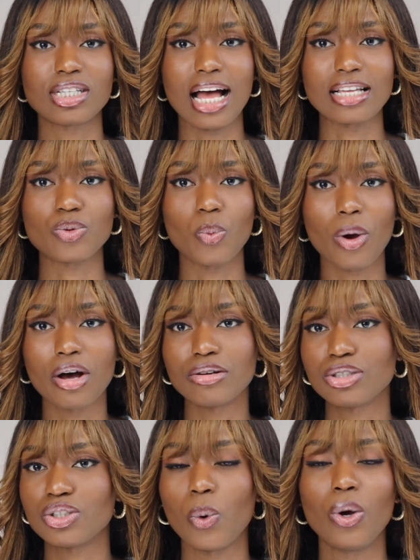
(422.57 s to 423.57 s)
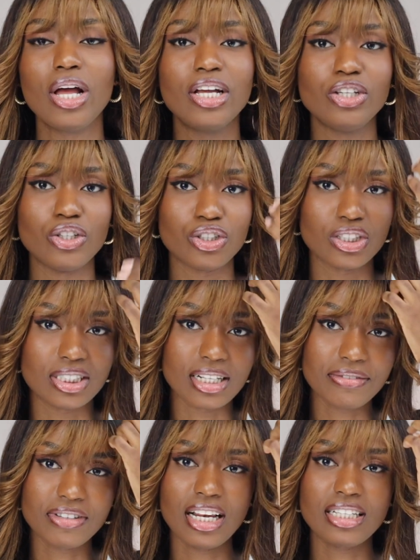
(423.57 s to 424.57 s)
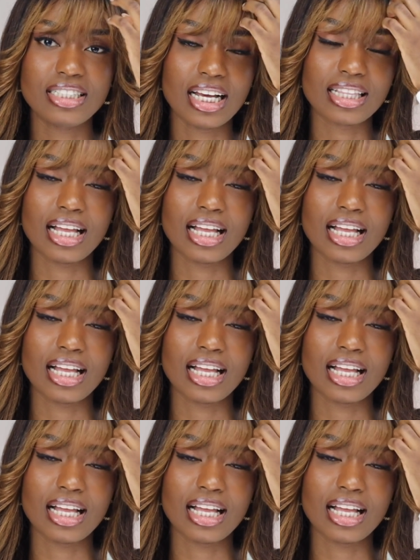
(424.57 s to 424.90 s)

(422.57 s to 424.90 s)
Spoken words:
as well, so you should definitely check